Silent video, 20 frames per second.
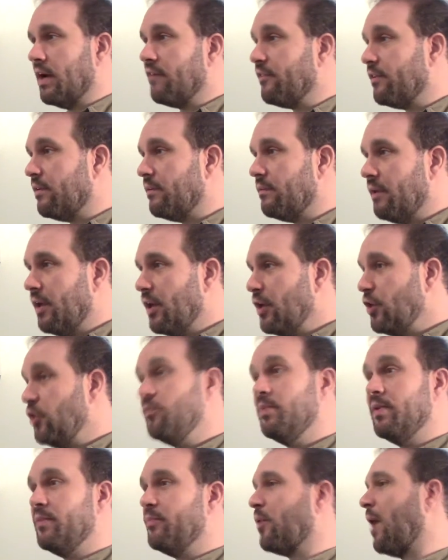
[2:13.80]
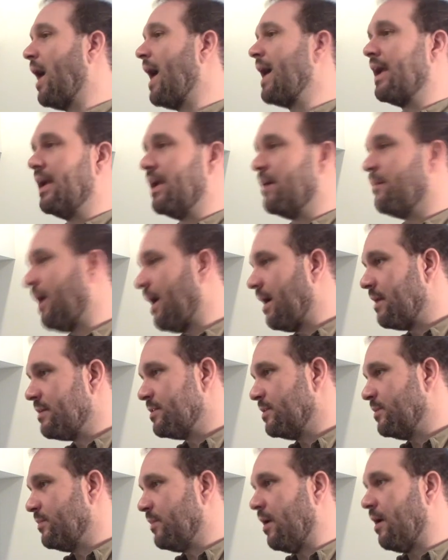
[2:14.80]
whatever you've been bragging about to
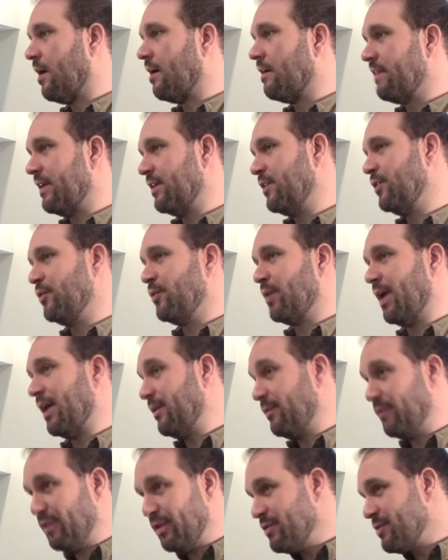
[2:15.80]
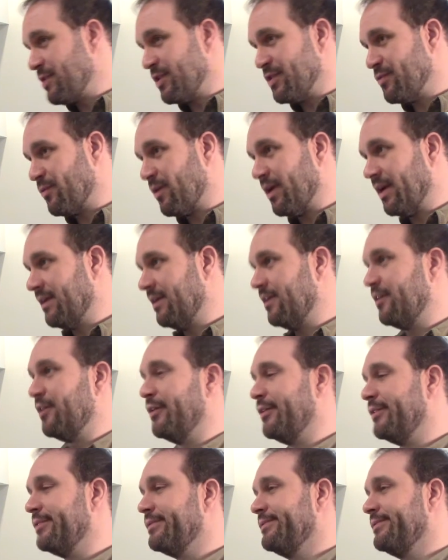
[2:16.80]
the bar that you can. Use this ring to do.